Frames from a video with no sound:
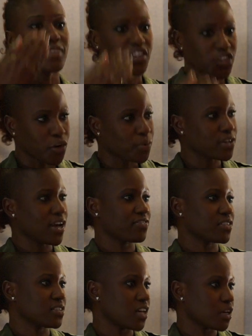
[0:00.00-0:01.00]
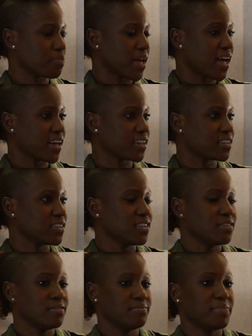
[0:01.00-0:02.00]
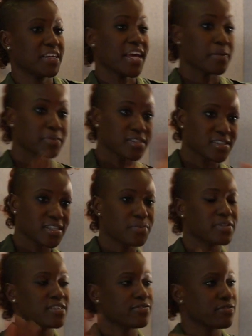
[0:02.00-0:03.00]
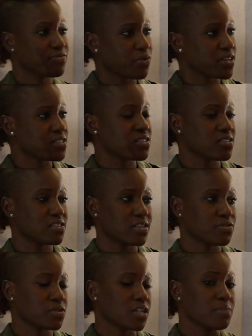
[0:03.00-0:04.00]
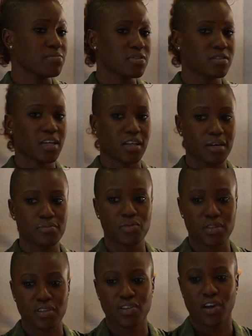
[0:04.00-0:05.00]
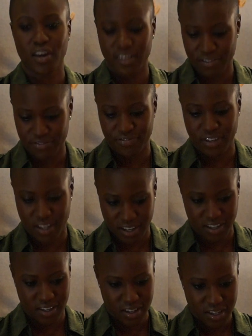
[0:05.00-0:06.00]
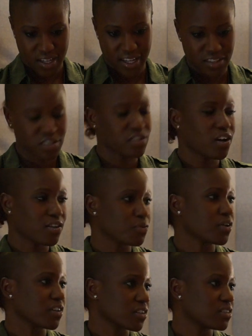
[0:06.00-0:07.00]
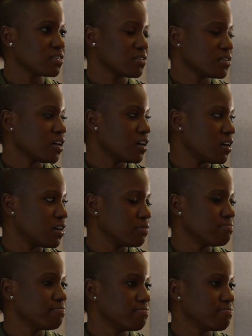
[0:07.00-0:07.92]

know when you have to tuck back being able to sing with different voices and stuff. So it comes it comes with a lot of uh, is a lot of work. Um, so,